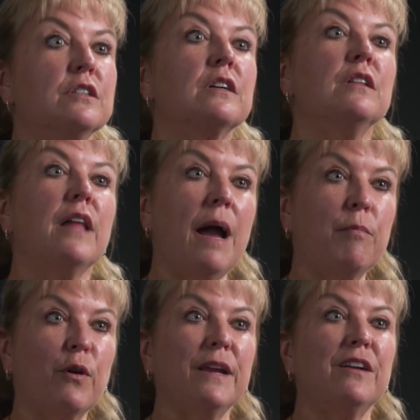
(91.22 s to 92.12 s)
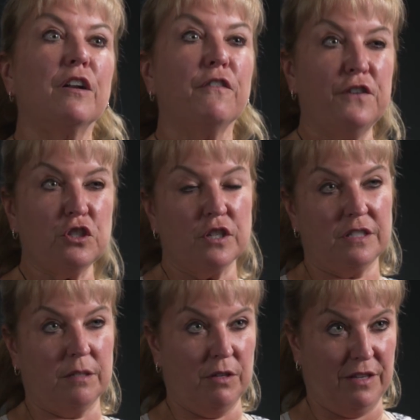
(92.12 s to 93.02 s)
to collaborate on a phishing
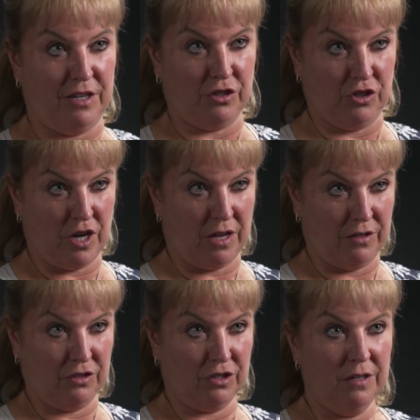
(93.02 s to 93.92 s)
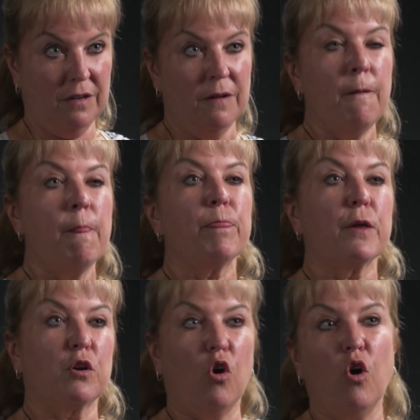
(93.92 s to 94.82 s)
simulation challenge.
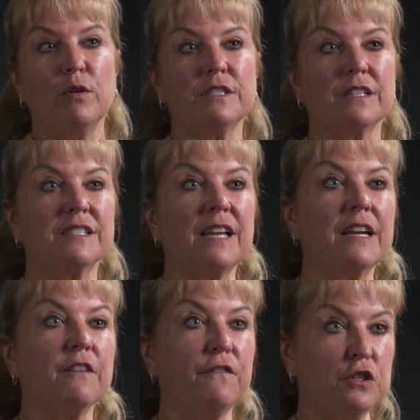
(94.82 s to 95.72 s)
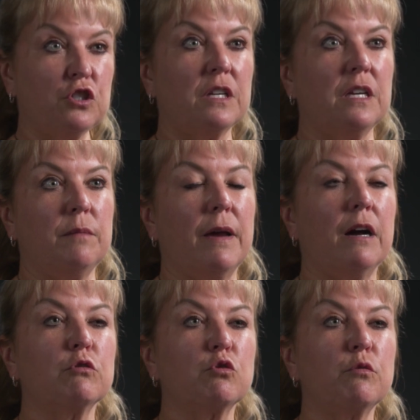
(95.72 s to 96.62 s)
The goal was to design a phishing
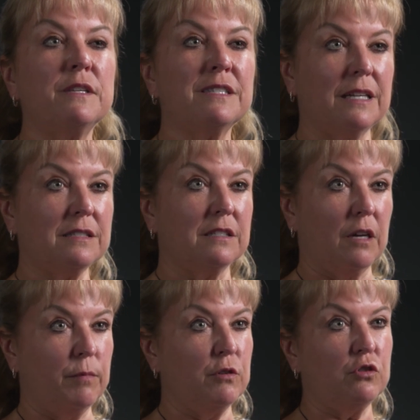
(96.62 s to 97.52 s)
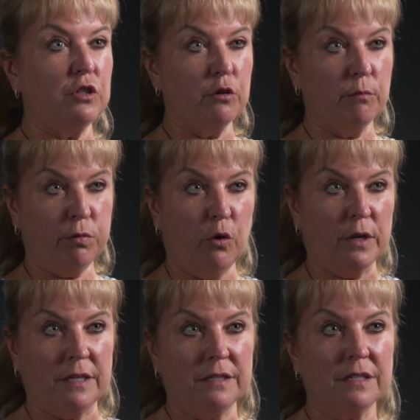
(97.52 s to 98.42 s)
email which would be sent to WGU
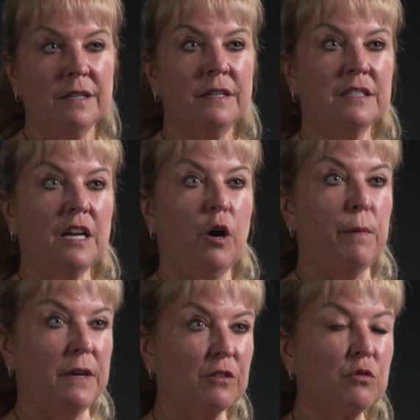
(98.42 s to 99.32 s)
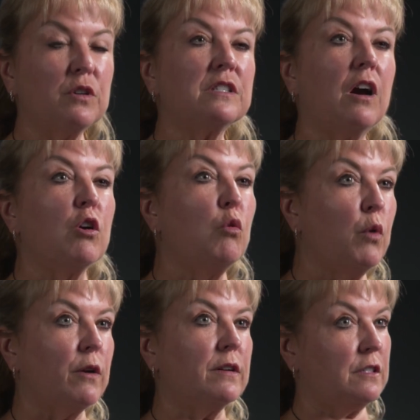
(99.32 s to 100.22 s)
employees to help increase our
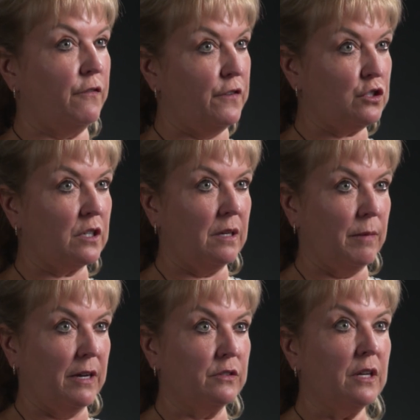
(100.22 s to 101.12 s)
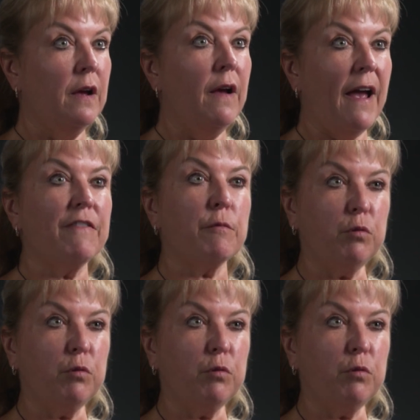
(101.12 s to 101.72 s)
awareness of phishing emails and the